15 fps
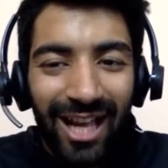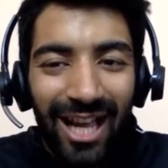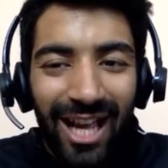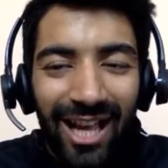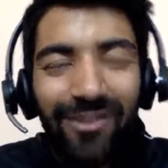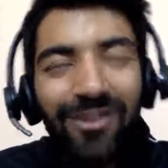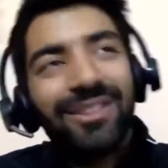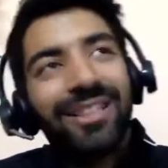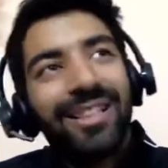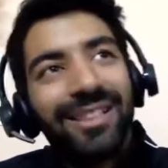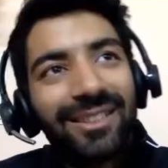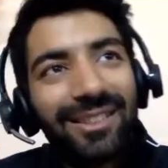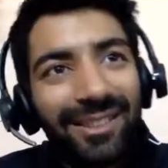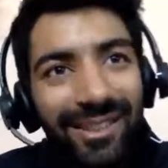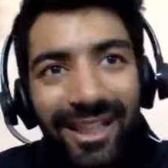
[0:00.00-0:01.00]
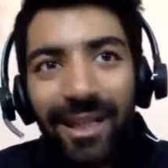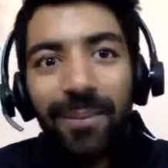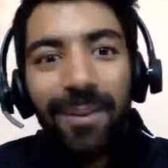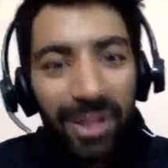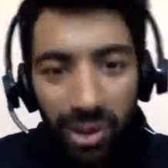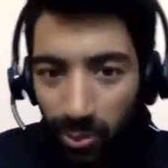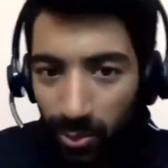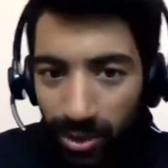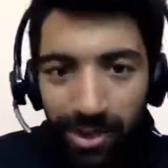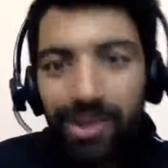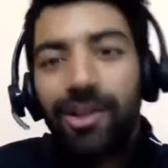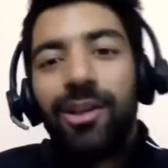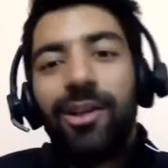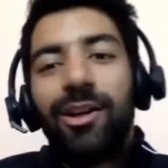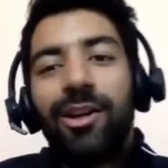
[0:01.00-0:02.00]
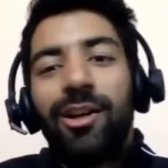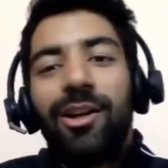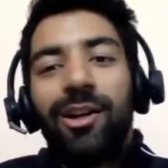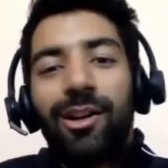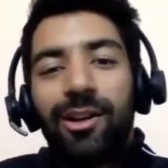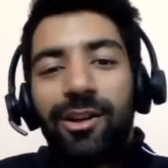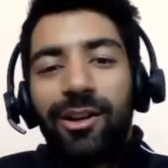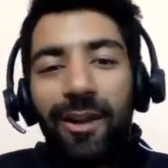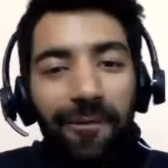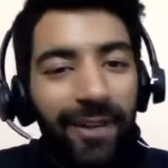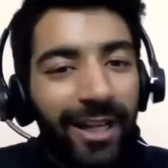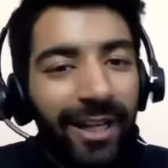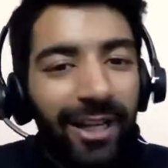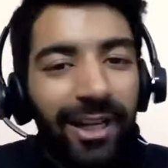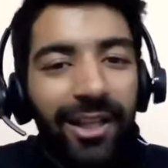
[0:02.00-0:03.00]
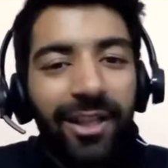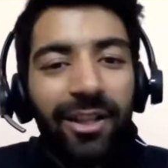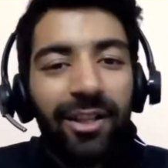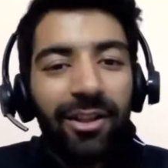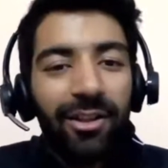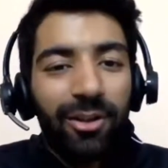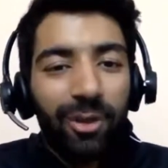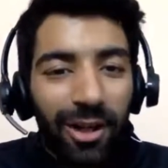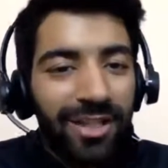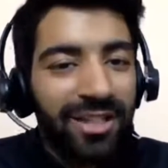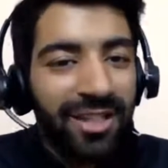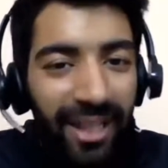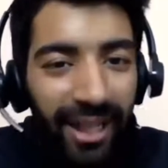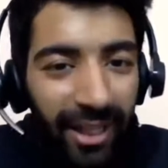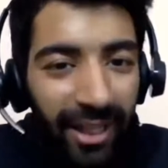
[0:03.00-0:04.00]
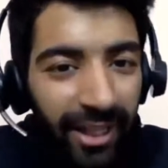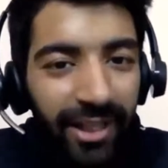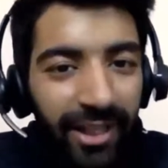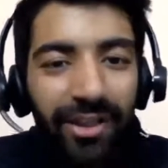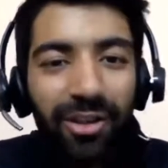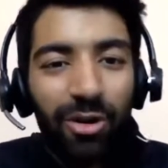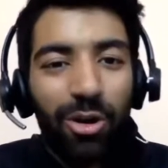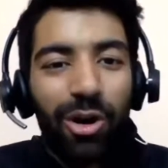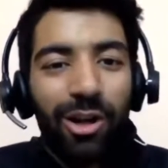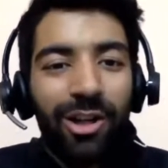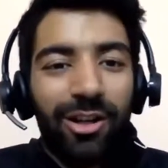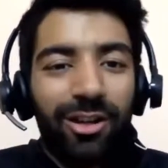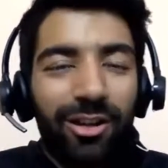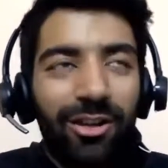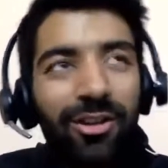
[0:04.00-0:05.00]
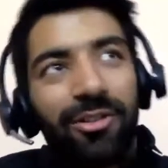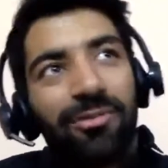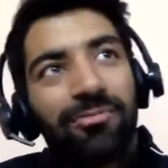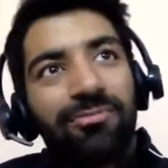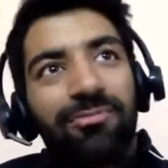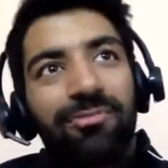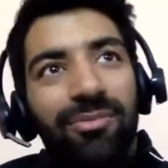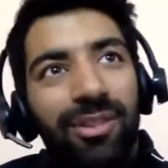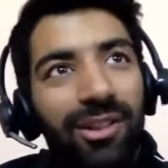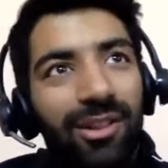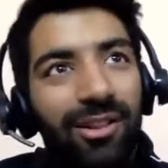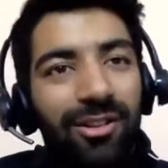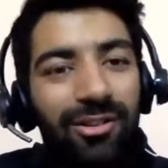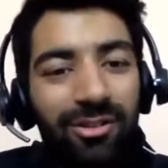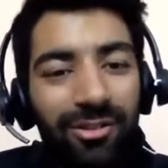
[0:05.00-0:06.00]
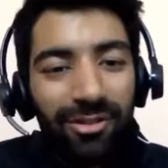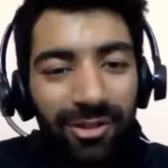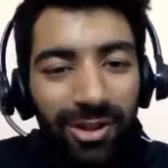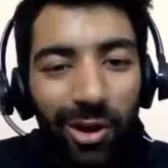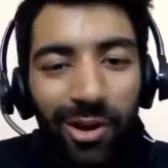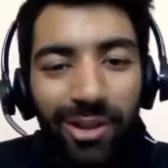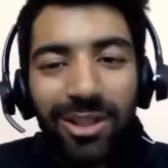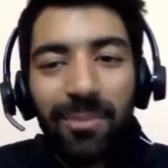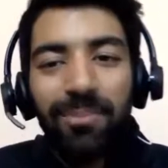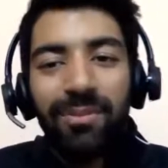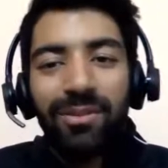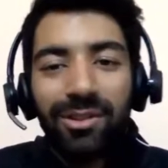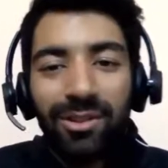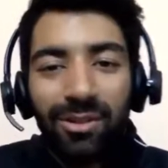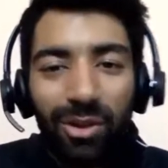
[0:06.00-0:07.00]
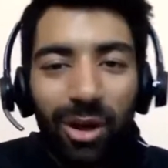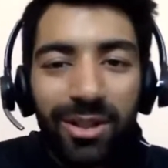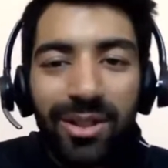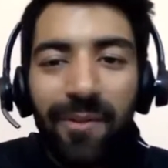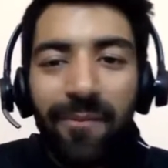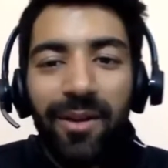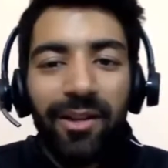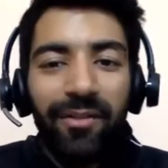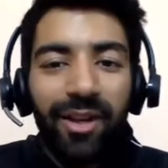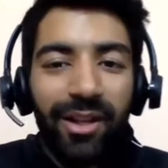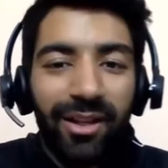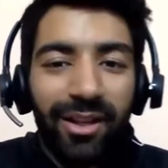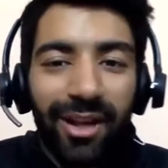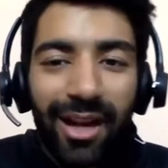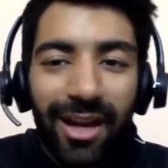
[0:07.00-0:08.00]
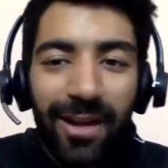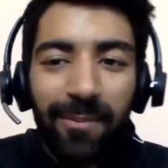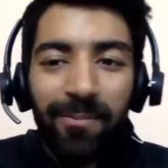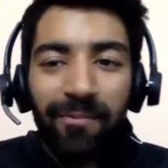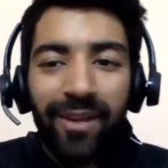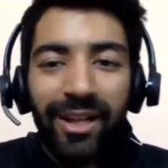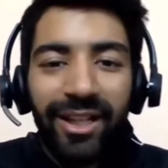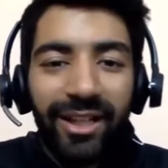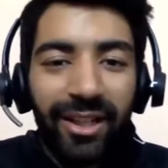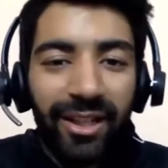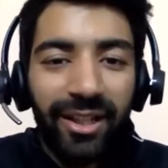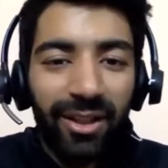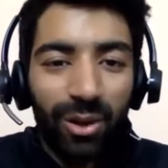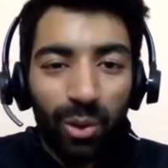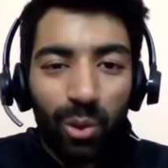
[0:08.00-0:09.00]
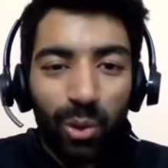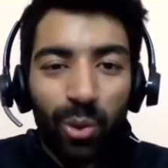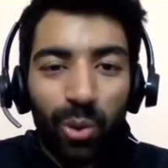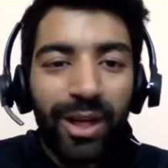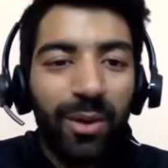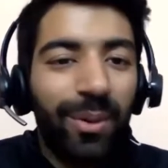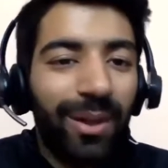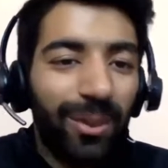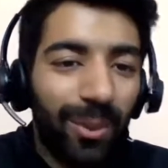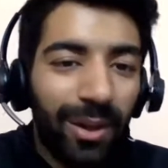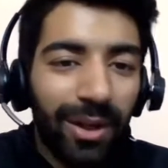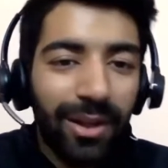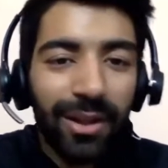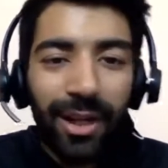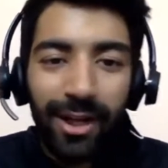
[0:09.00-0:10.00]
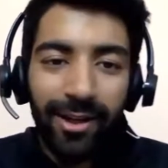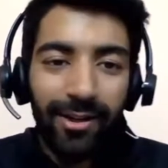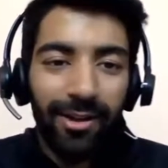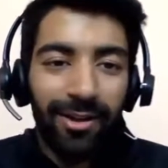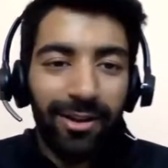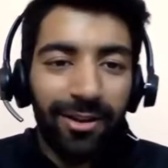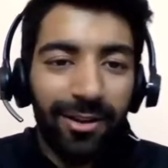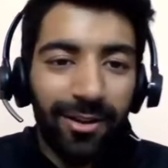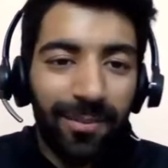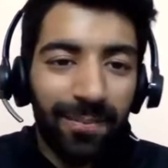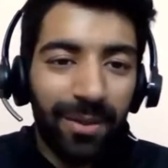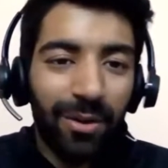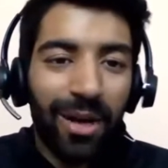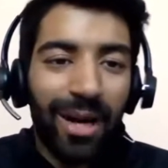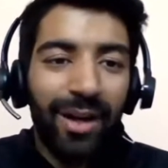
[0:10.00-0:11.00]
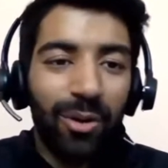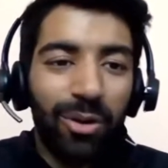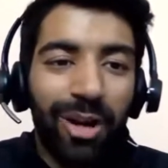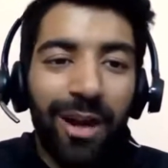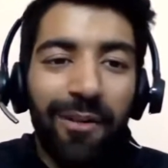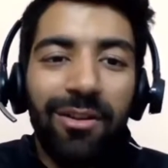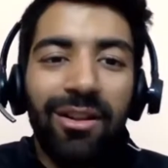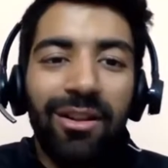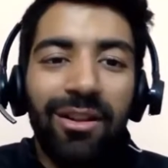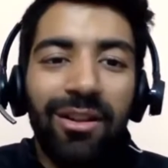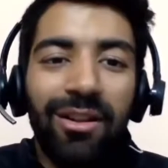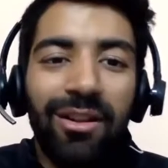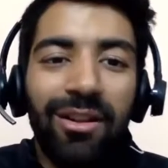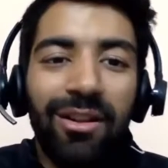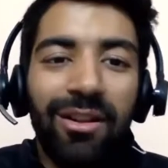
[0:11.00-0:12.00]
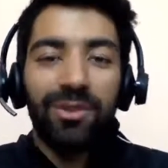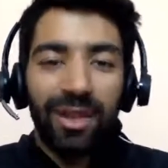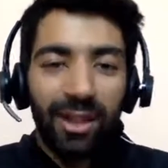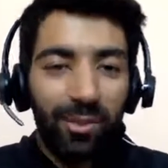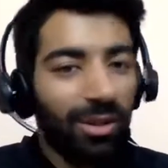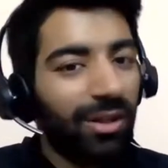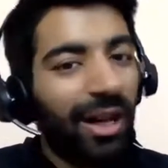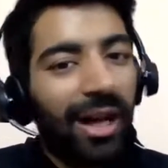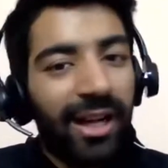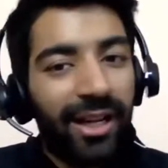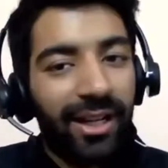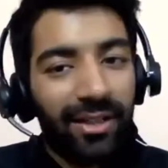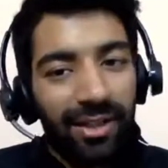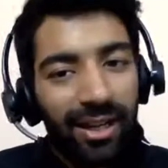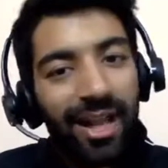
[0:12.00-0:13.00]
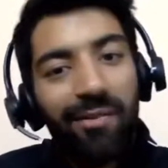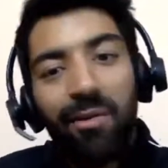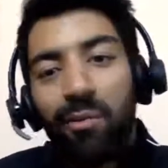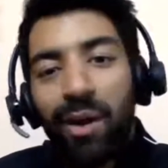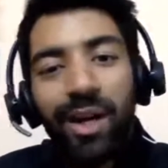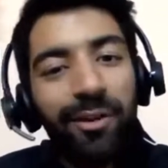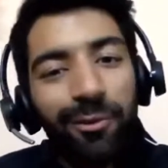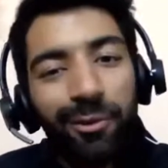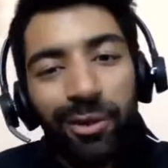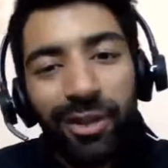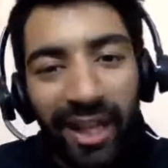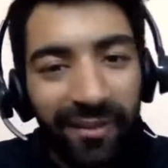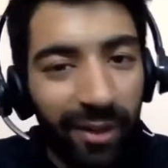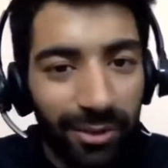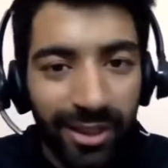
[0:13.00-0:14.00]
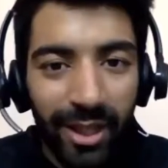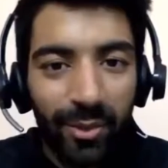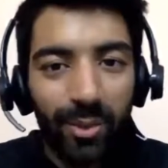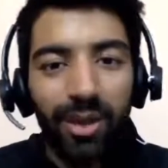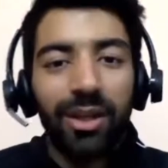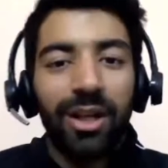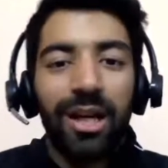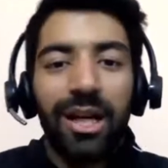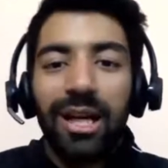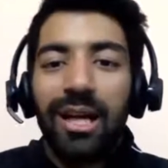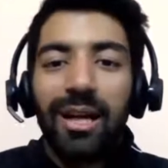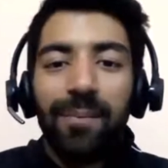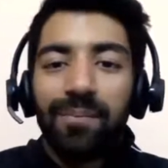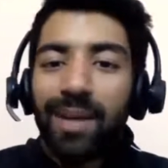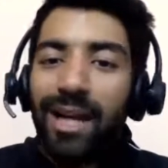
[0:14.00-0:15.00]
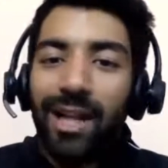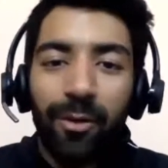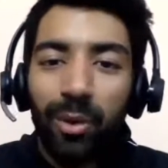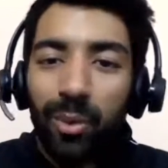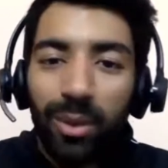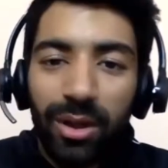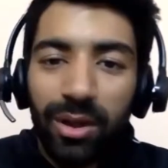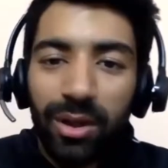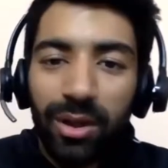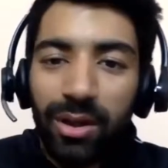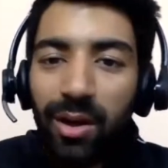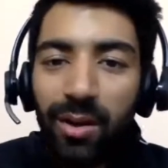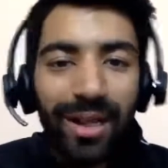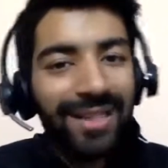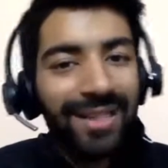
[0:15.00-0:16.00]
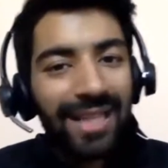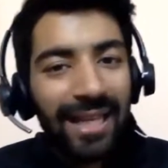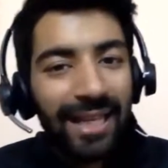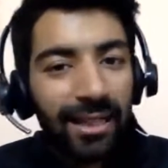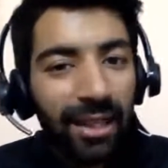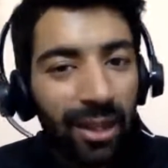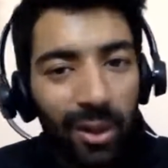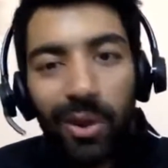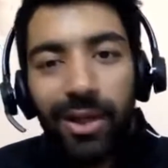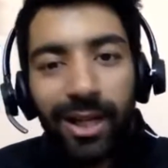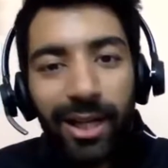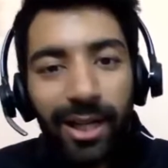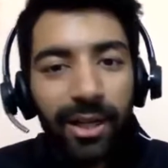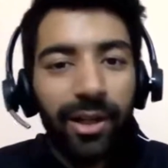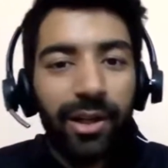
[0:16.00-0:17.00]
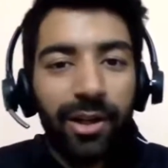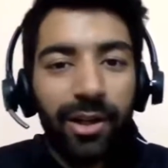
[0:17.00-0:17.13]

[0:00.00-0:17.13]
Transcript: I would say it's a great place to work. Definitely not scary, uh, not somewhere where I am very loaded with work, and no, I don't have a life outside work. I have a wonderful life outside work. I love to work out. I cycle a lot, and